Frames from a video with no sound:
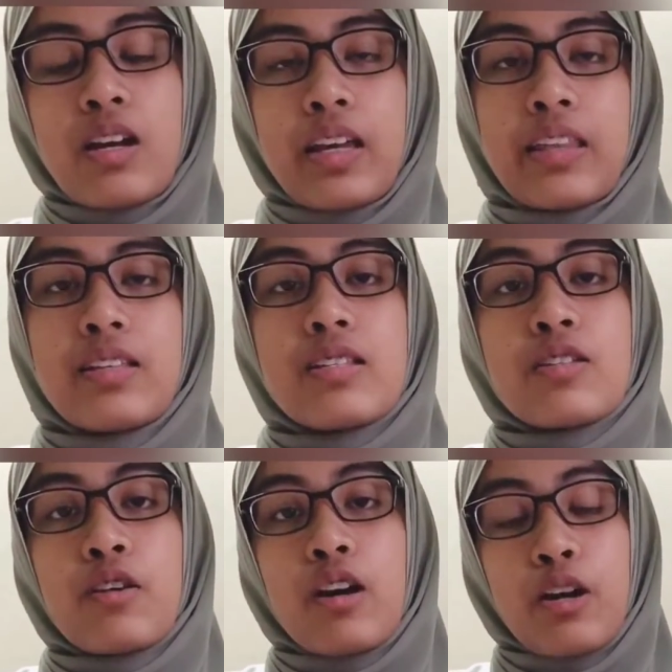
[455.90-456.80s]
okay, this is
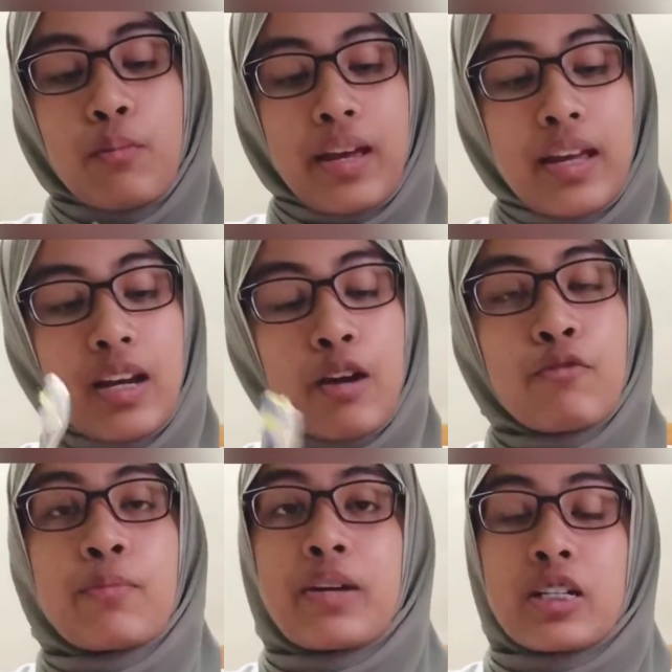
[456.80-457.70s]
the correct way how
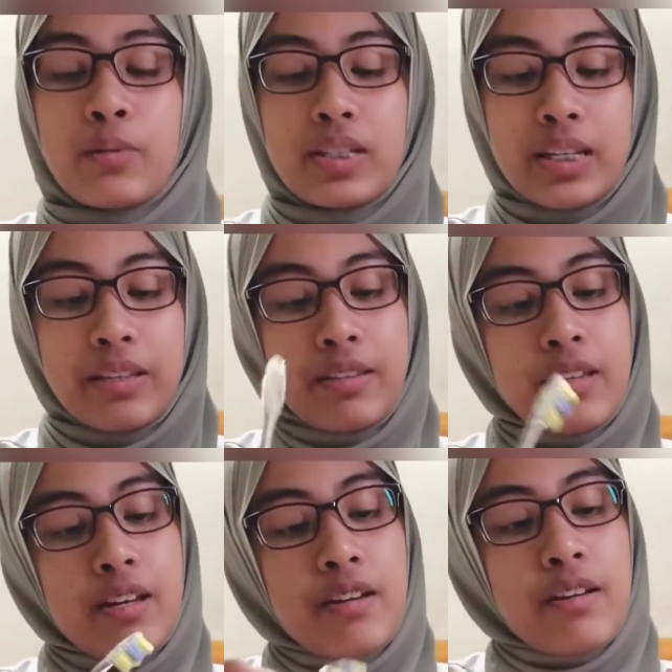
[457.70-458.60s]
you brush our teeth.
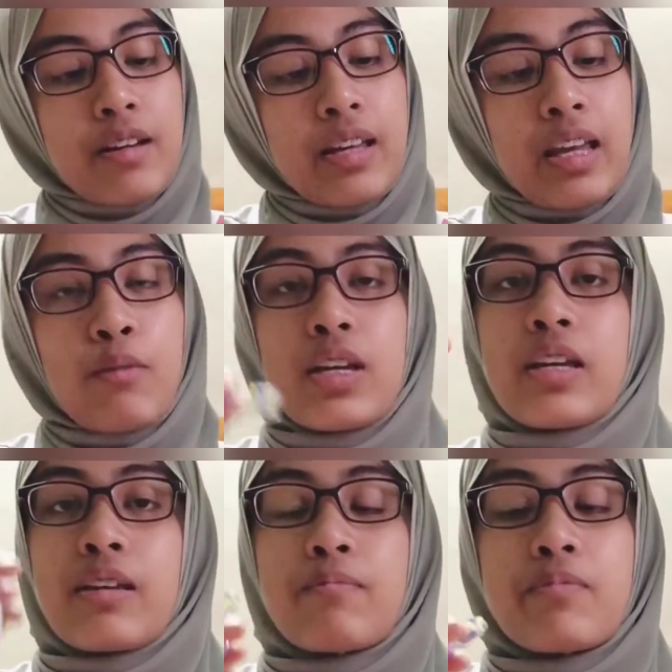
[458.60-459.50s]
Okay,
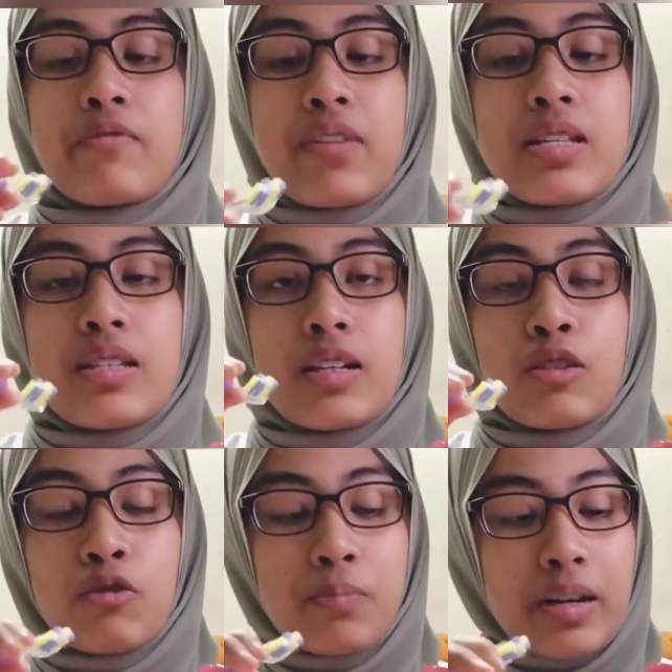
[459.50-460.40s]
we face the
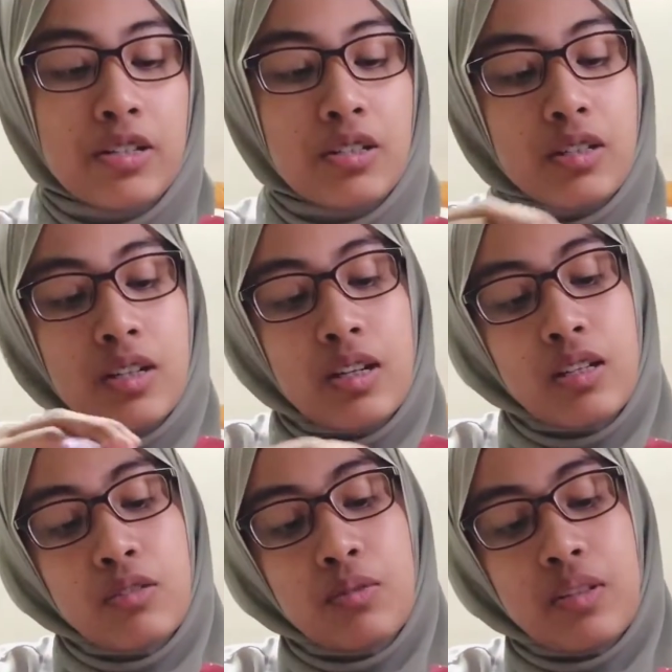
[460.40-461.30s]
toothbrush
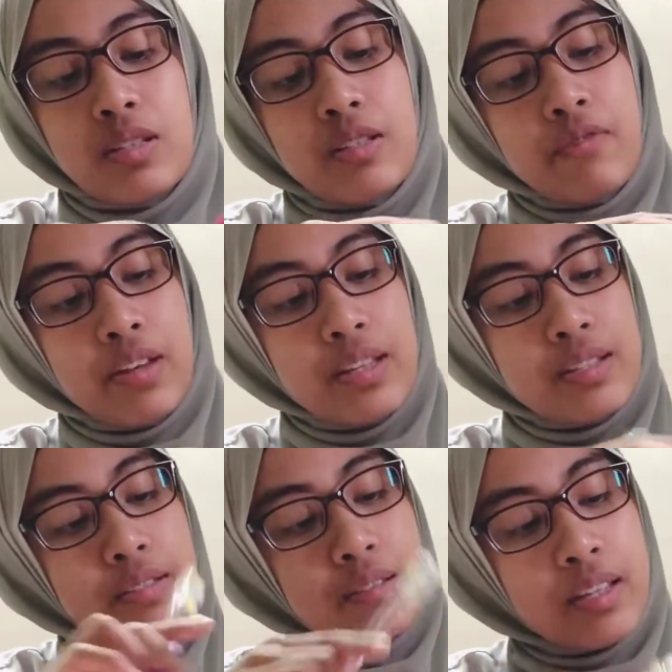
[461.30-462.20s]
to the
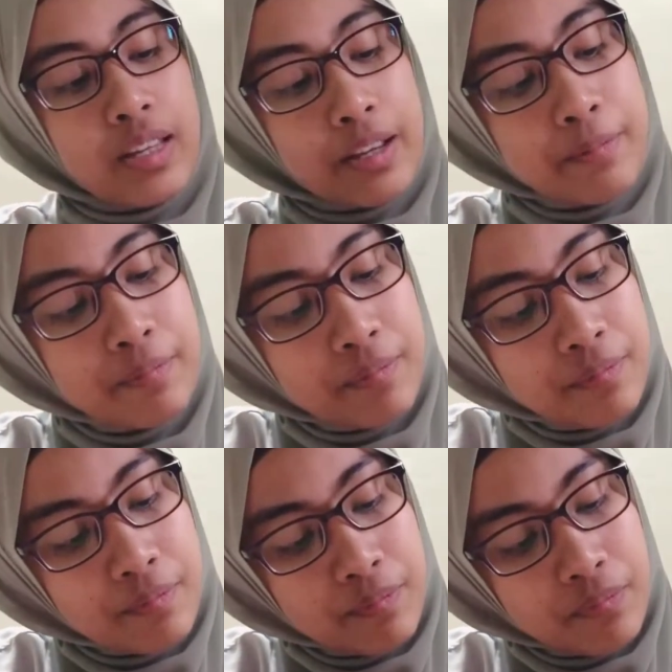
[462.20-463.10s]
surface here,
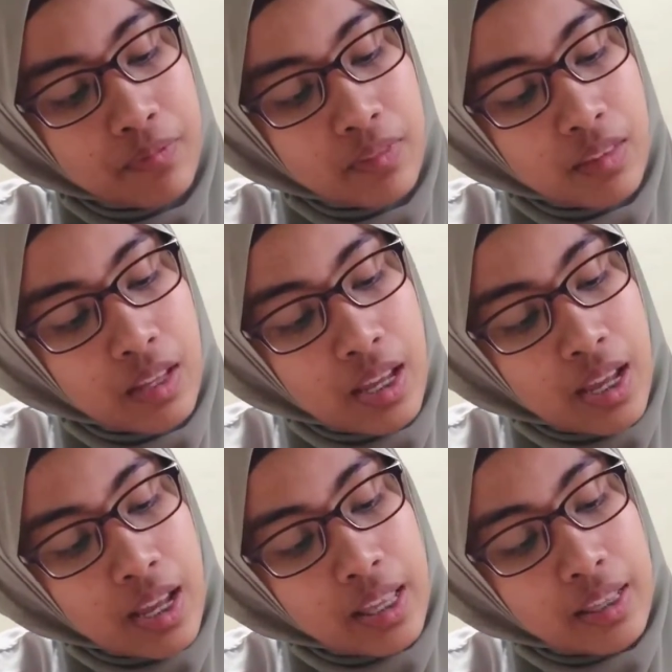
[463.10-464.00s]

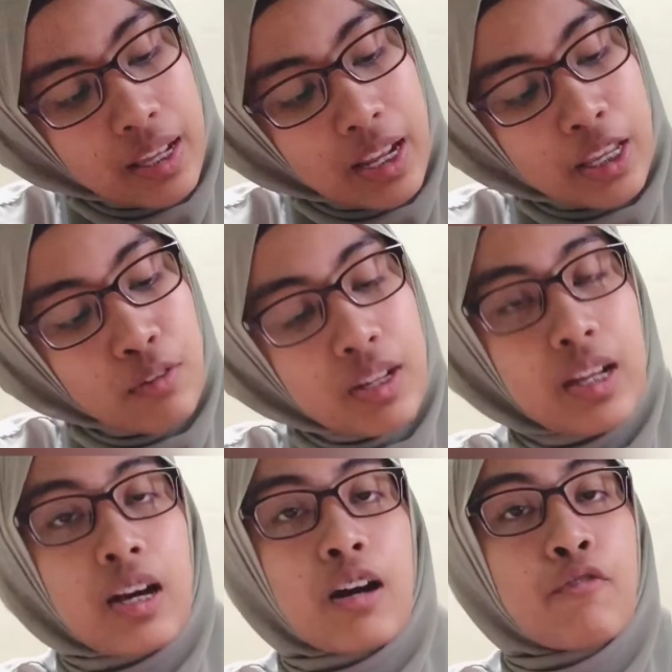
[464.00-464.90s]
and then
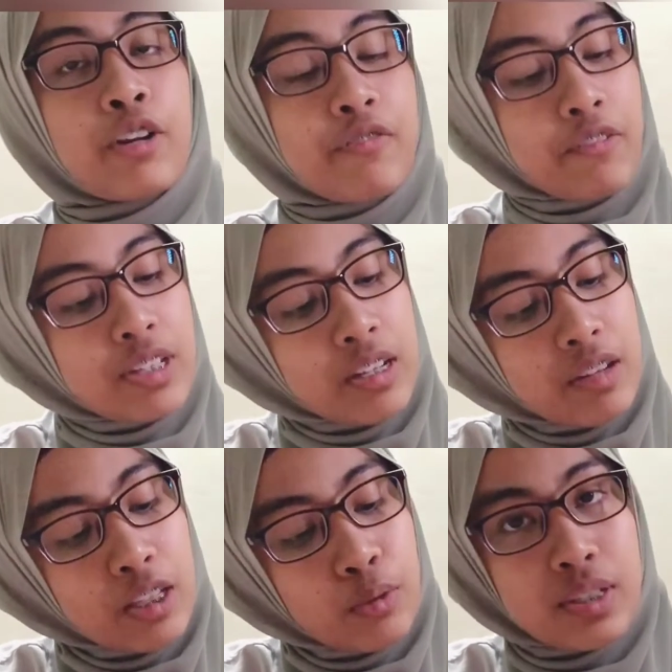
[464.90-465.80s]
angulate 45
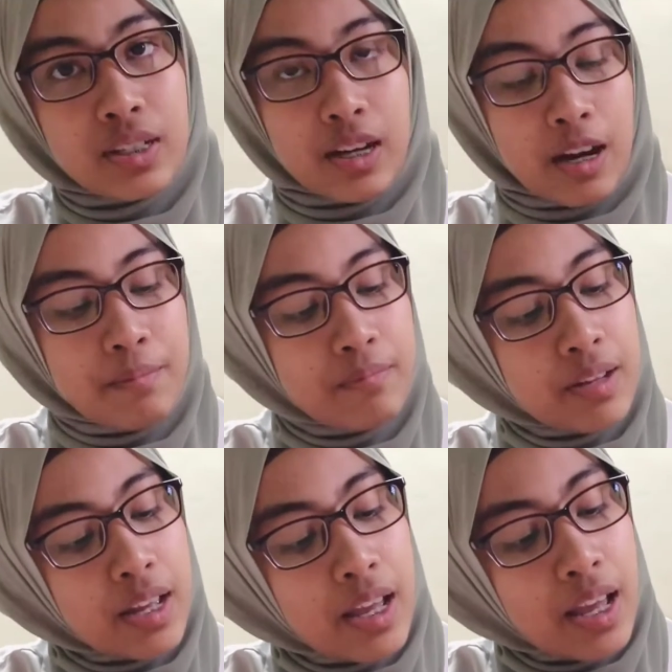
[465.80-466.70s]
degrees towards the gum,
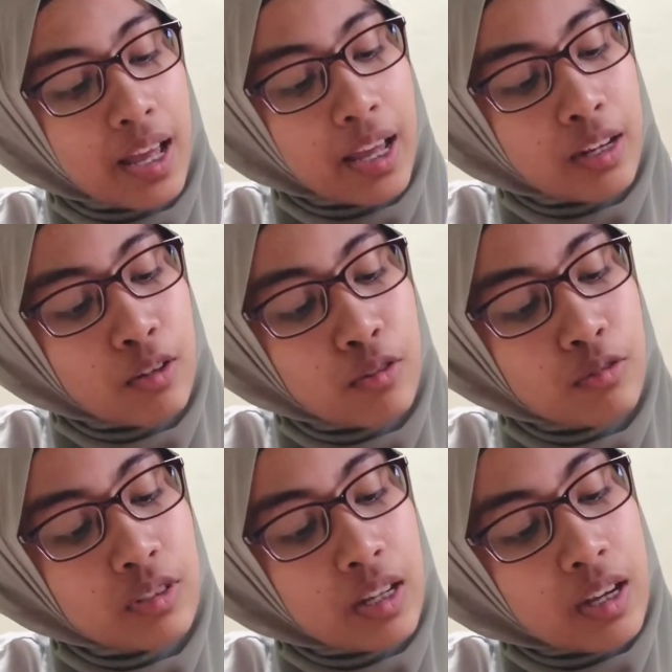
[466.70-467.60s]
and go
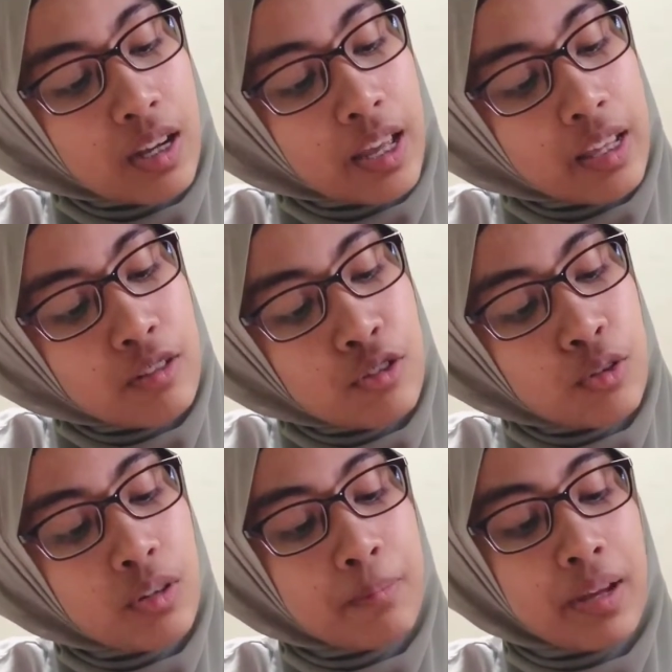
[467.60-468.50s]
and
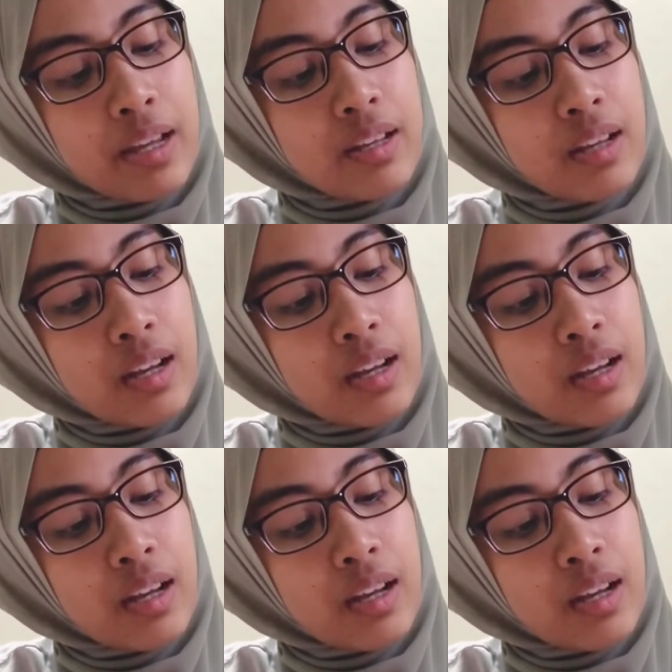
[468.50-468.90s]
do a back